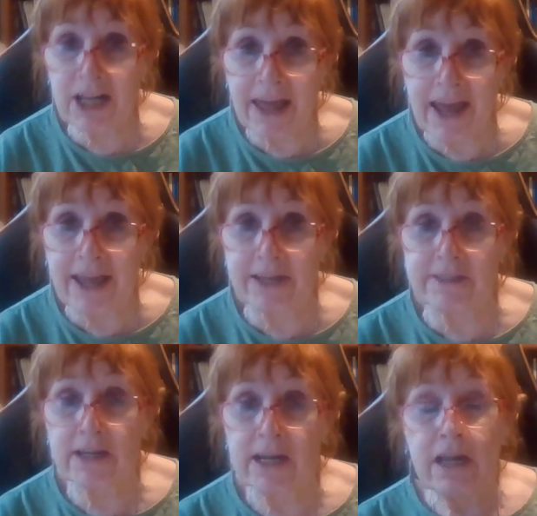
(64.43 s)

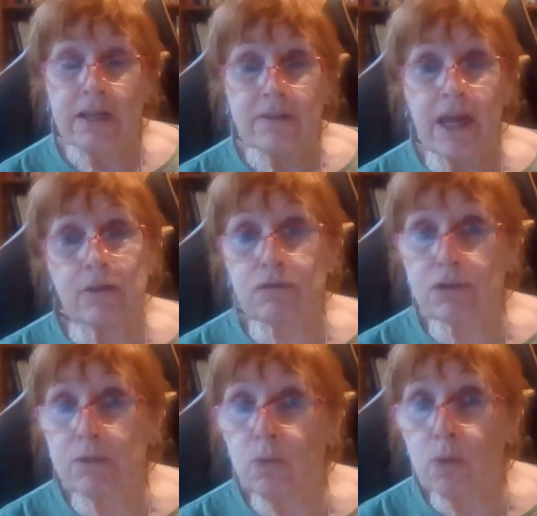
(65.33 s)
planned. That
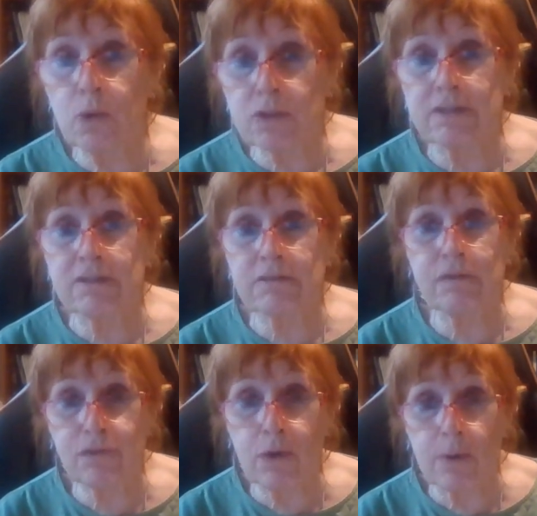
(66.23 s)
3 waters
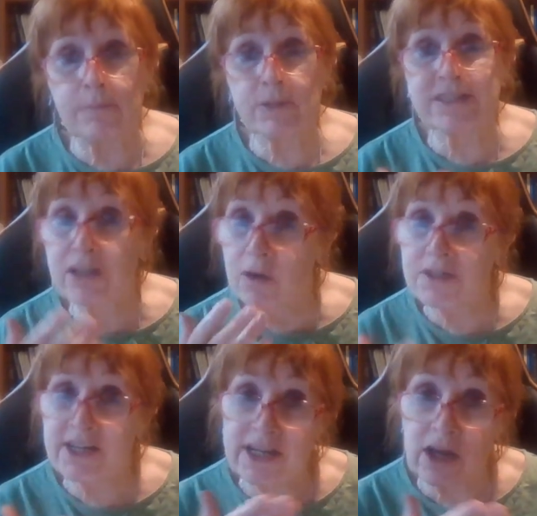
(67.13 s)
reform was going
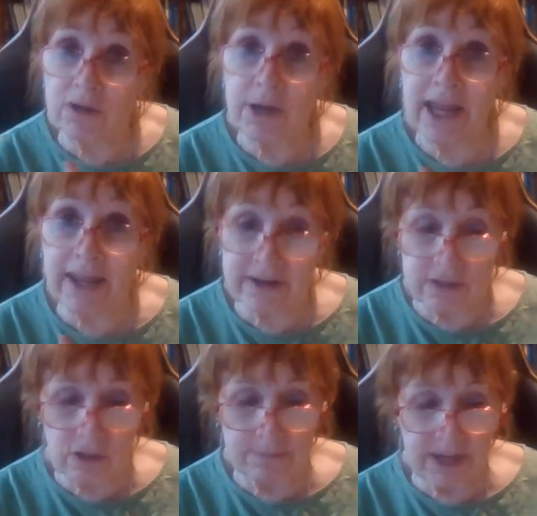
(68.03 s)
to go ahead
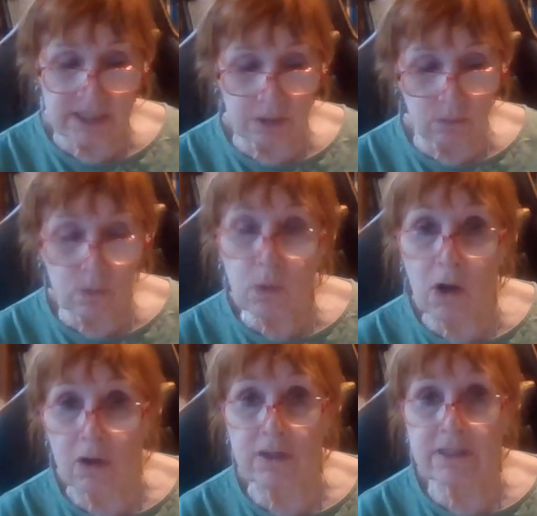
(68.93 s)
no matter
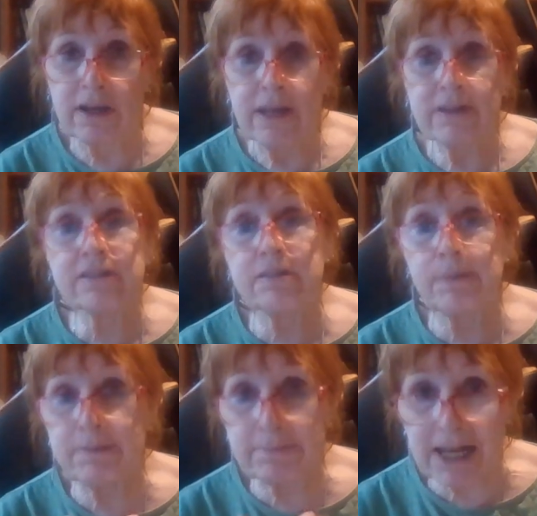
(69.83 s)
what. This has
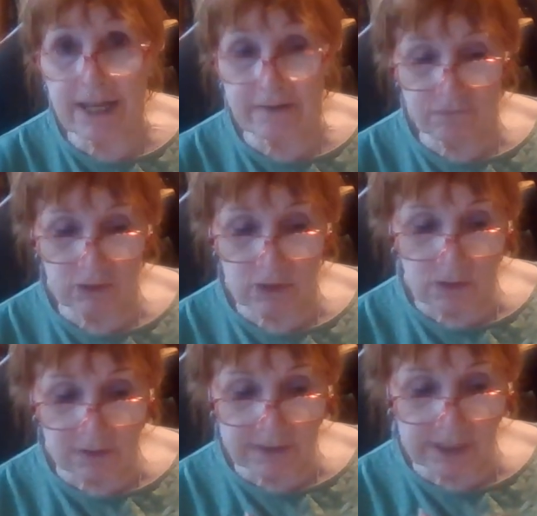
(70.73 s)
been planned for a
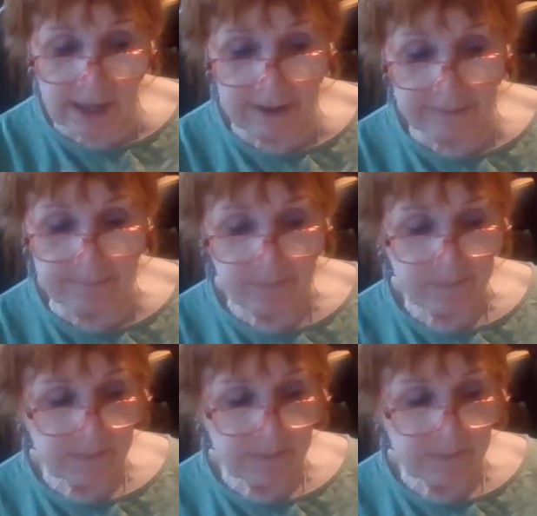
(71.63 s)
long time.